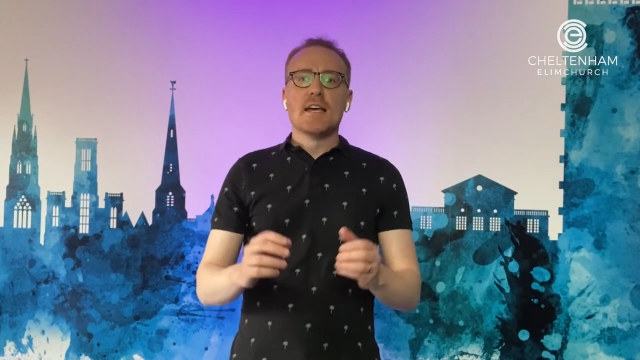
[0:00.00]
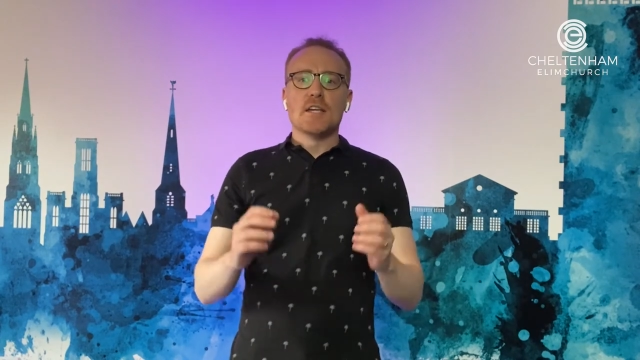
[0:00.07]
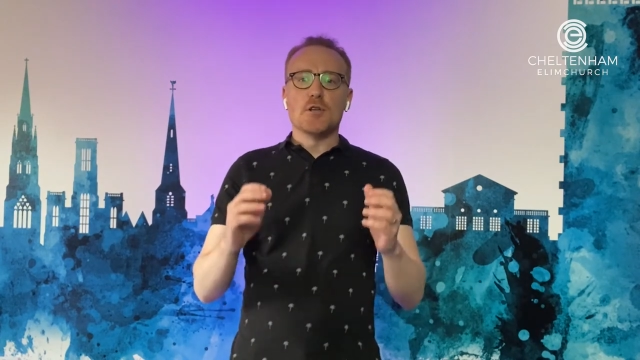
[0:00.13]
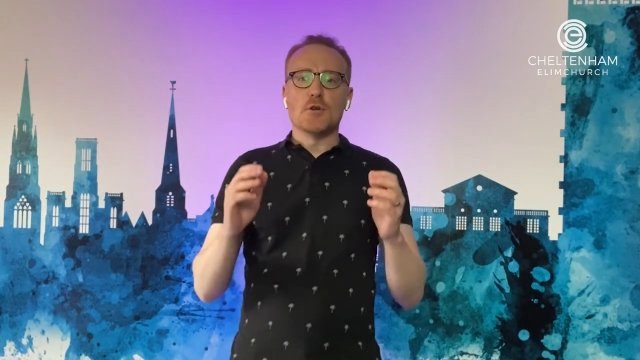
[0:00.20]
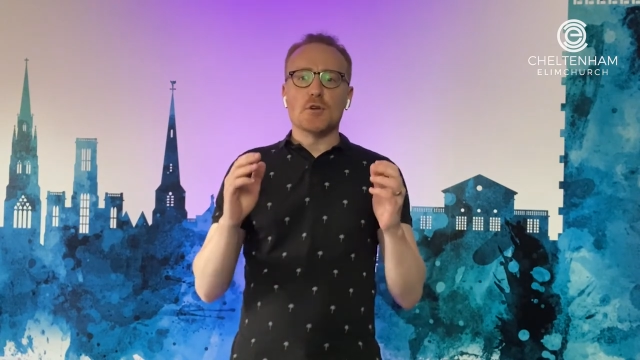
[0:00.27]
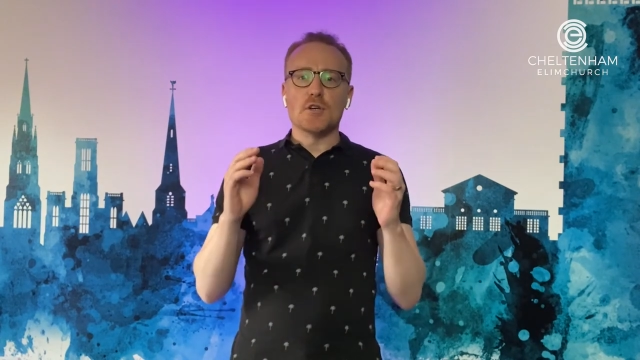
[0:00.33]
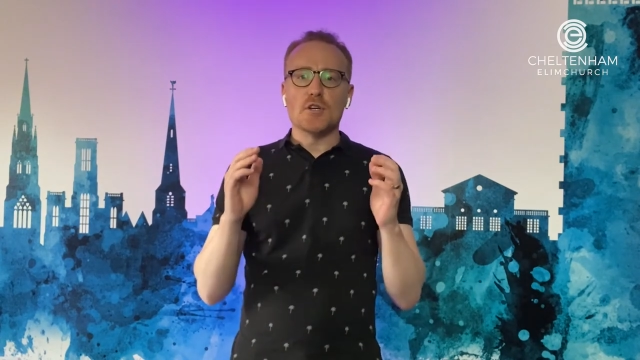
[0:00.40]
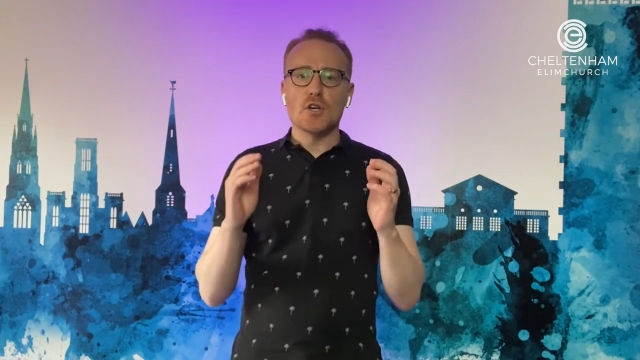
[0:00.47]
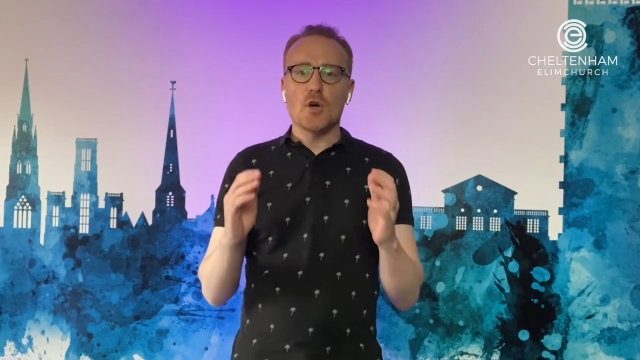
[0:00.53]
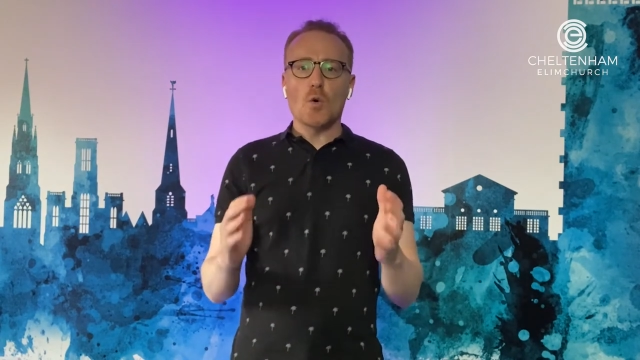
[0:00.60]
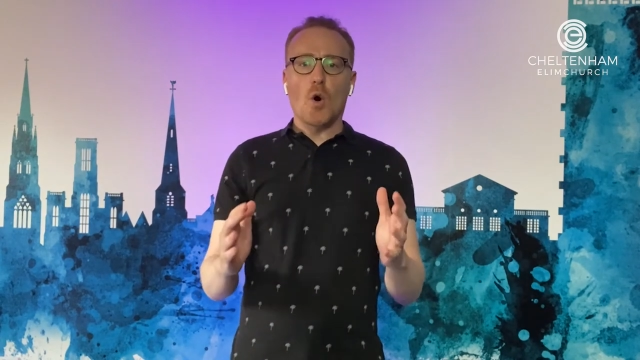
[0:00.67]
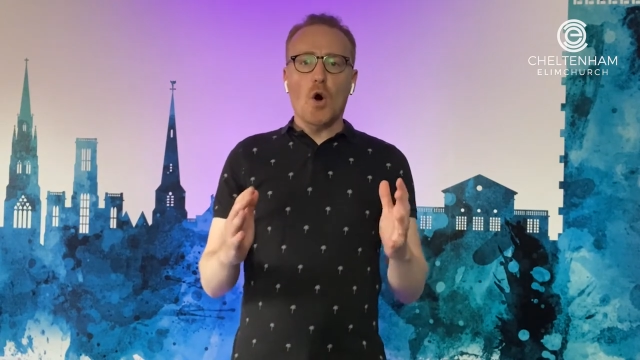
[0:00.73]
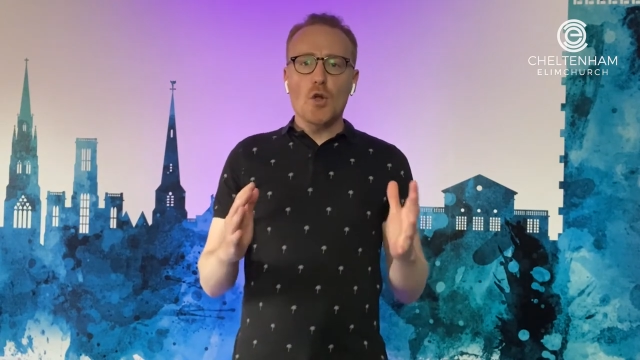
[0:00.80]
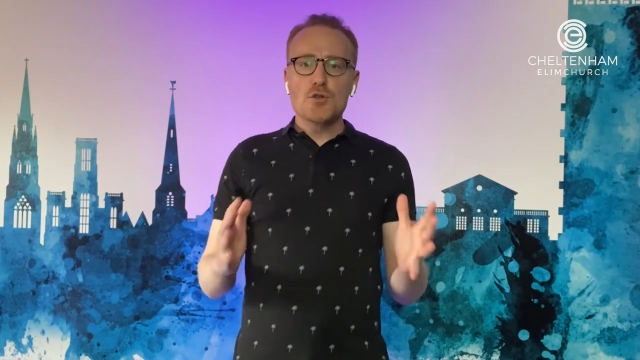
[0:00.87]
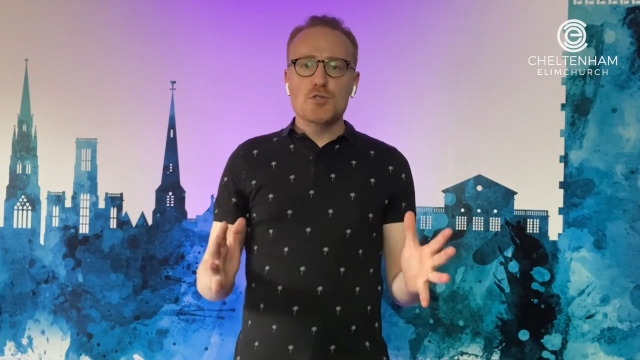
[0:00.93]
you can go
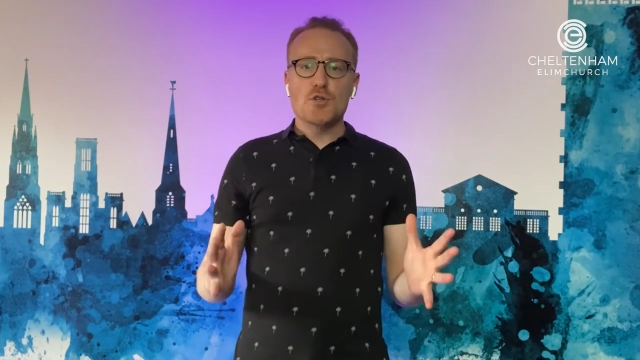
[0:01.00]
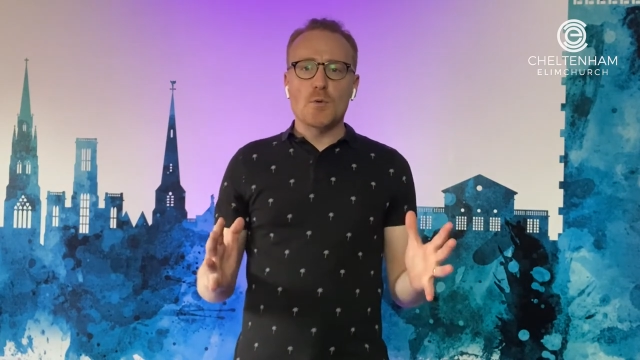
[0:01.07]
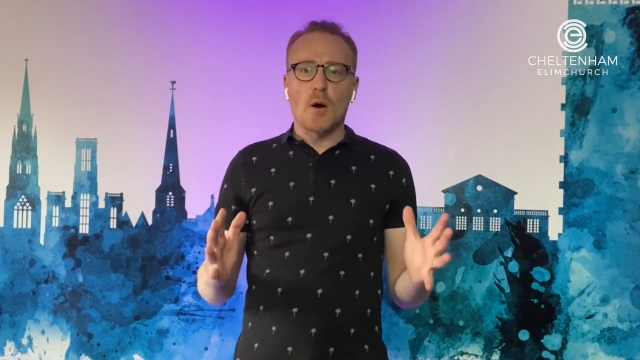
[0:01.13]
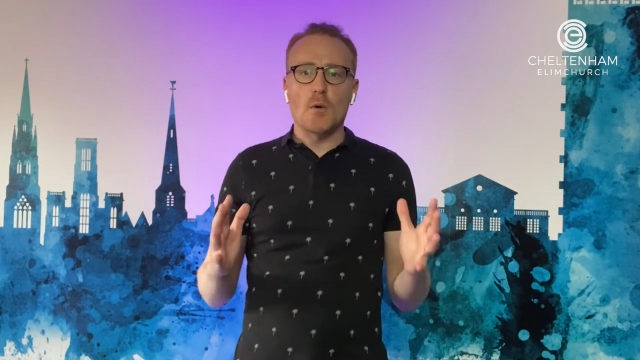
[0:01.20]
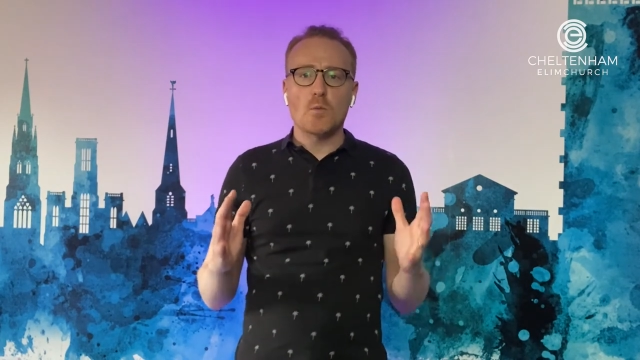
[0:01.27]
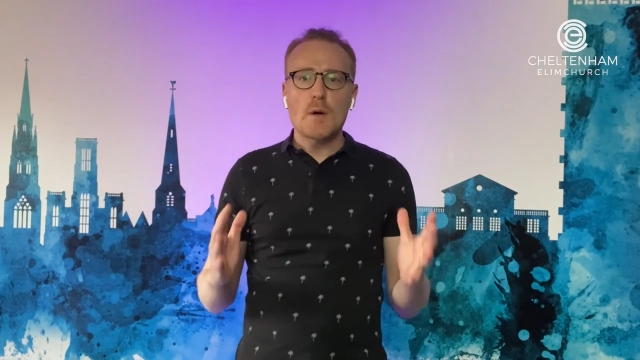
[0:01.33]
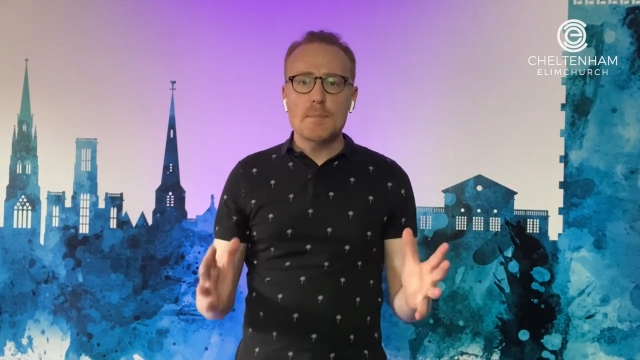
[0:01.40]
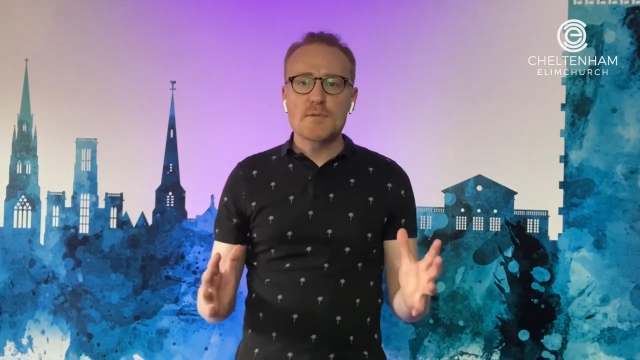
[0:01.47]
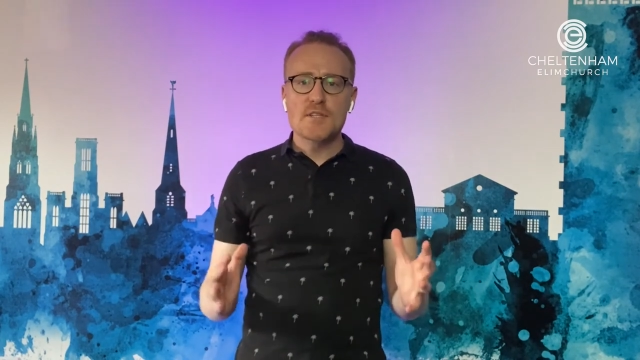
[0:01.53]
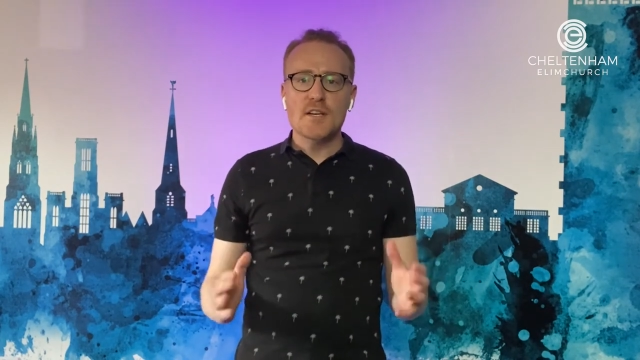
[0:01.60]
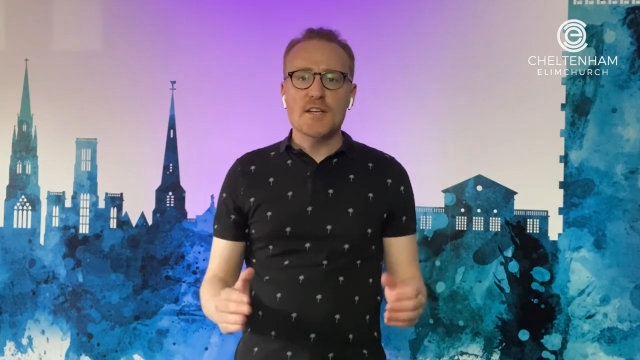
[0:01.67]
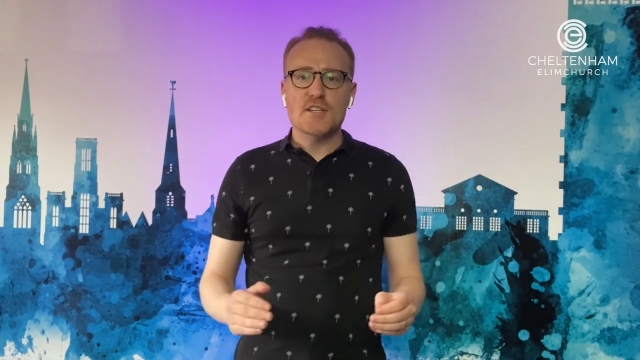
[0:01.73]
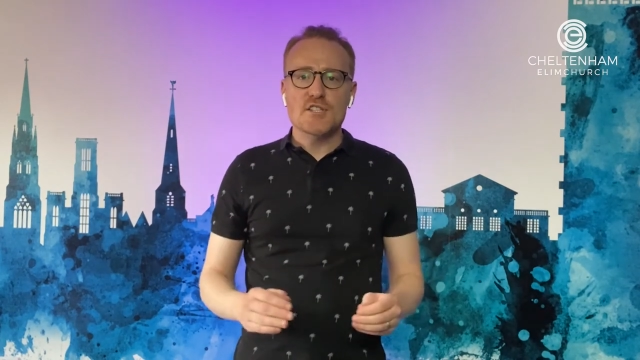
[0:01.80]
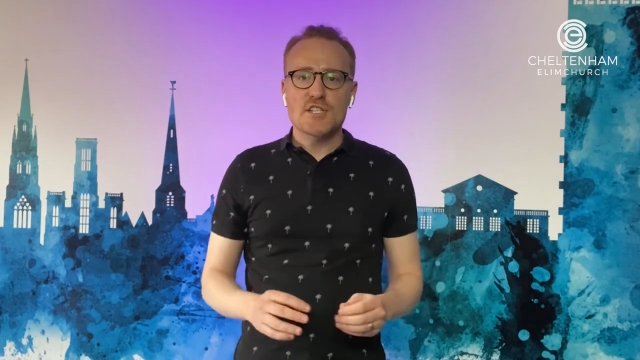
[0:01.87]
onto our website,